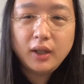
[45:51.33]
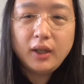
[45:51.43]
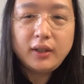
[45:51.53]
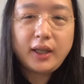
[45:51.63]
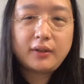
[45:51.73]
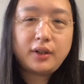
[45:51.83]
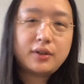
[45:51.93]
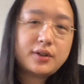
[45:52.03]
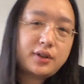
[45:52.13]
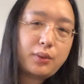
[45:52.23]
Yeah,
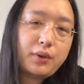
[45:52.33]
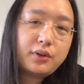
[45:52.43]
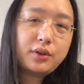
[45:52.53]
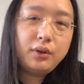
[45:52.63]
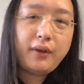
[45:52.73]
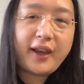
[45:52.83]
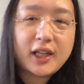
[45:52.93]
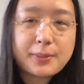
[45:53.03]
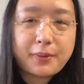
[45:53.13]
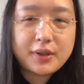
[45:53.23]
there were 2
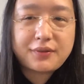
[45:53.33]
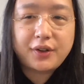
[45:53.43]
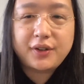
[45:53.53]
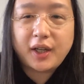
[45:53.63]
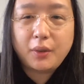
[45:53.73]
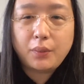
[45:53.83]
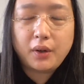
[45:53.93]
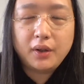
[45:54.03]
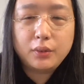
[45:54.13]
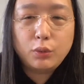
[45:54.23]
experts from
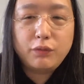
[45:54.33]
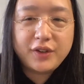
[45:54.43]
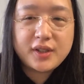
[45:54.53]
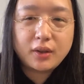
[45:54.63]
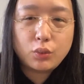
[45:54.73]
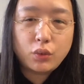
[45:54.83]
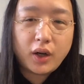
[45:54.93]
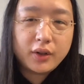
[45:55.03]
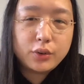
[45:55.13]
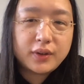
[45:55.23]
Taiwan who visited
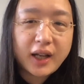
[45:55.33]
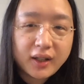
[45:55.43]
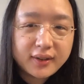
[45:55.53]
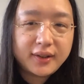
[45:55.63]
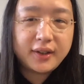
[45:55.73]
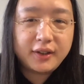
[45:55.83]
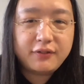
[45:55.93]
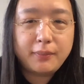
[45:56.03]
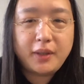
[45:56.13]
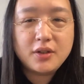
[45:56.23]
Wuhan to gather
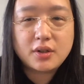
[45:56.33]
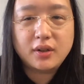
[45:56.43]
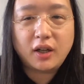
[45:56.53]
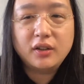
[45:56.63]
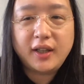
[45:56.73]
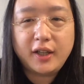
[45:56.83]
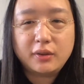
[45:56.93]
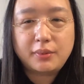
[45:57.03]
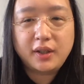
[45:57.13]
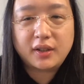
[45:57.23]
information on the
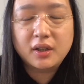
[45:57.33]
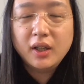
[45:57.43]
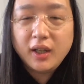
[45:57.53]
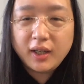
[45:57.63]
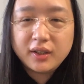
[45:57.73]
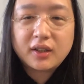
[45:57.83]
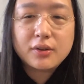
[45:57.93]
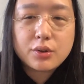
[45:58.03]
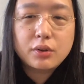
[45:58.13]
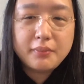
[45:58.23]
outbreak and the
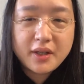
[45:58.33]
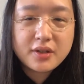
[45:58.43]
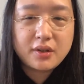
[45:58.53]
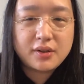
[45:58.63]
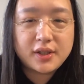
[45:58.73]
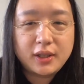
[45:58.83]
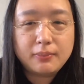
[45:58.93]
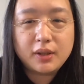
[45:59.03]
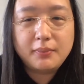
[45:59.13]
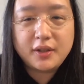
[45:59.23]
control measures
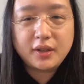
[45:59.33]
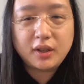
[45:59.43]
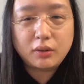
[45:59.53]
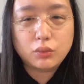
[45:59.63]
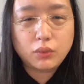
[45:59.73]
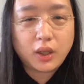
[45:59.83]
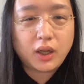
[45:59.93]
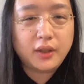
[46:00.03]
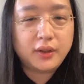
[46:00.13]
implemented in Wuhan.